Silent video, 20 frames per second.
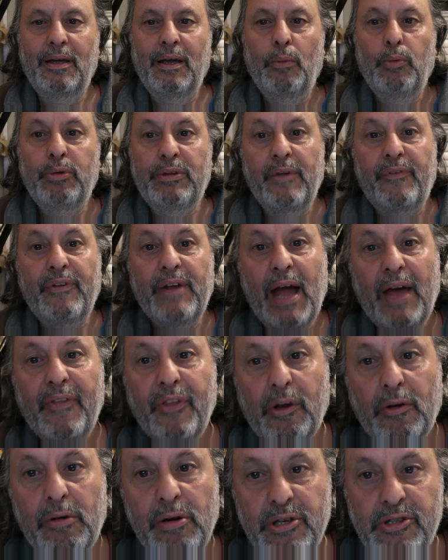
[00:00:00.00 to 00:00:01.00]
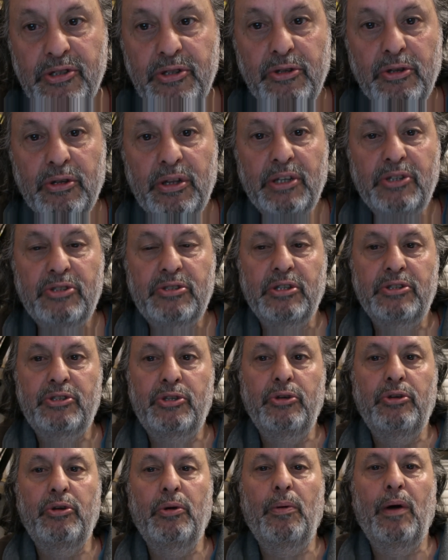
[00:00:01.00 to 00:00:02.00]
With every other Christian who thinks that's
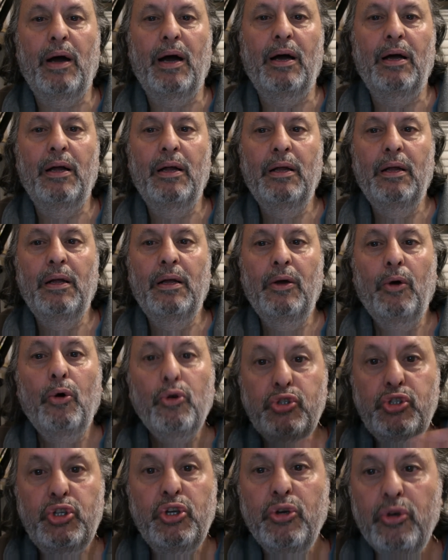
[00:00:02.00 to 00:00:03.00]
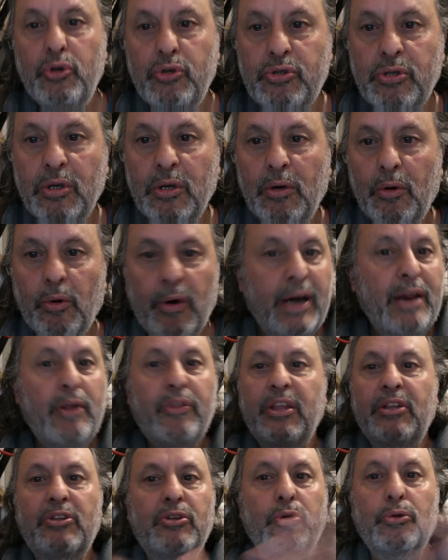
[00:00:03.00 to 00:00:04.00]
who you are, or Jews, or
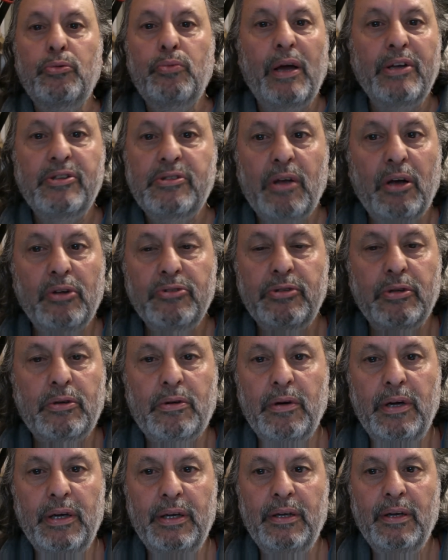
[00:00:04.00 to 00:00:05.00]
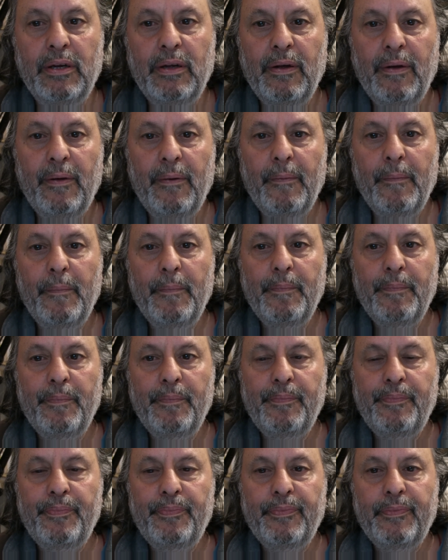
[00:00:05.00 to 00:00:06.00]
anything to do with race, culture, creed.
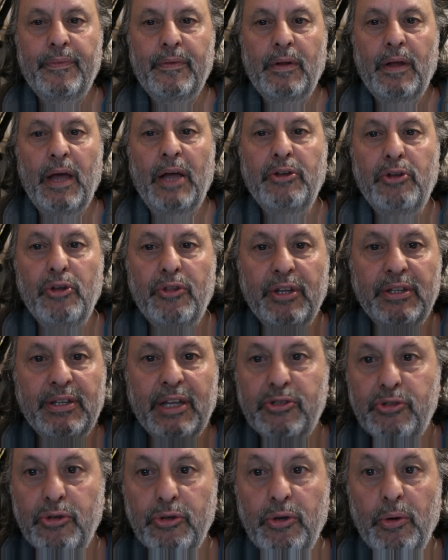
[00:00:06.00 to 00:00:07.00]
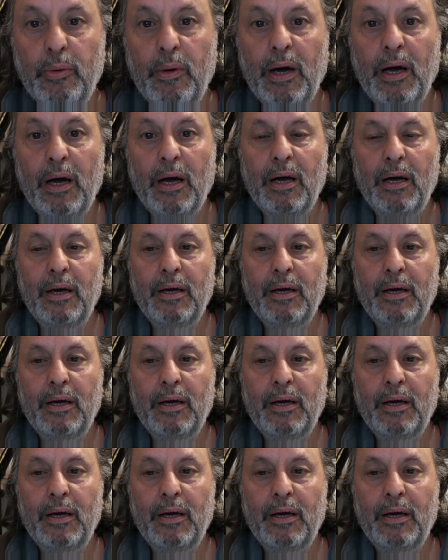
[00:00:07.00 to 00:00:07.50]
And you think that's who you are.